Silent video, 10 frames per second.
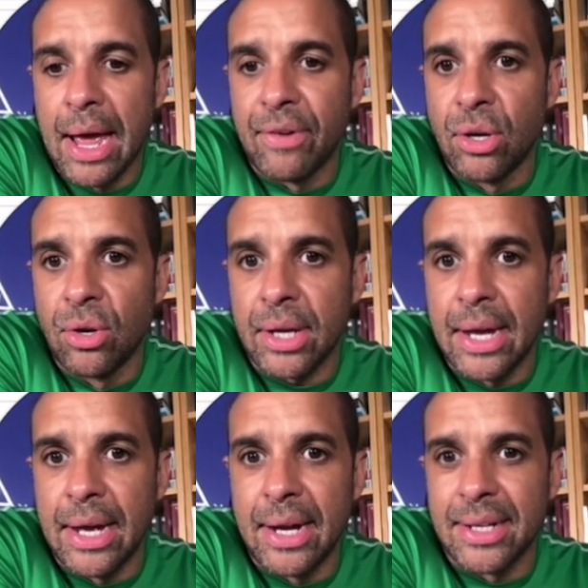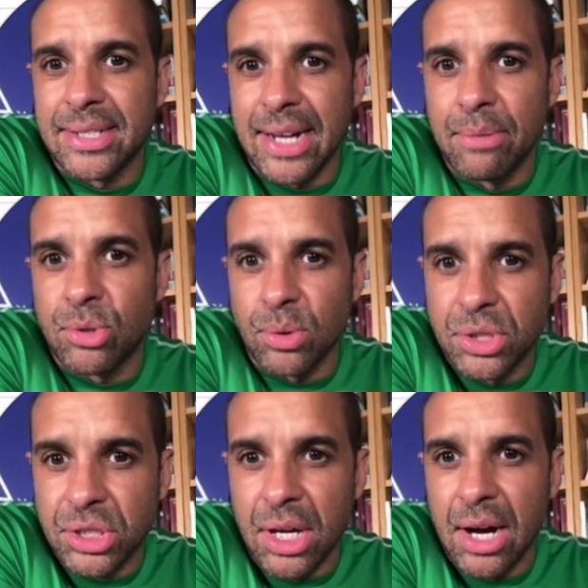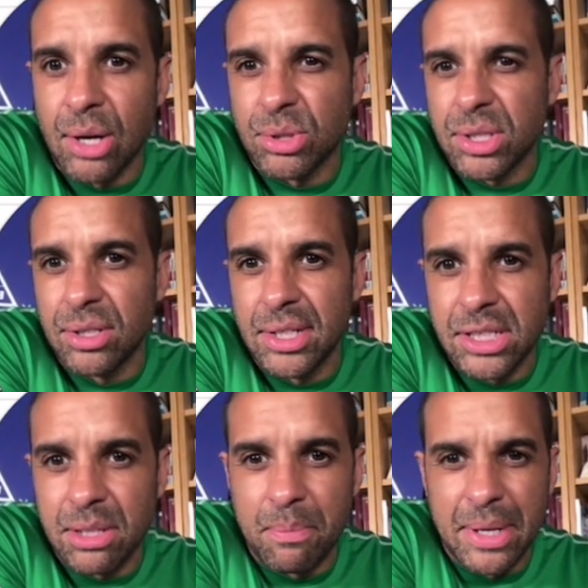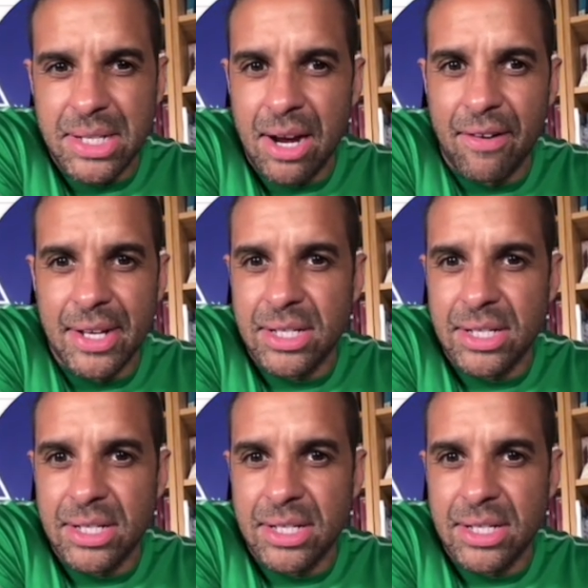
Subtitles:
a look at the same sort of style. So look, this is a mid-terrace,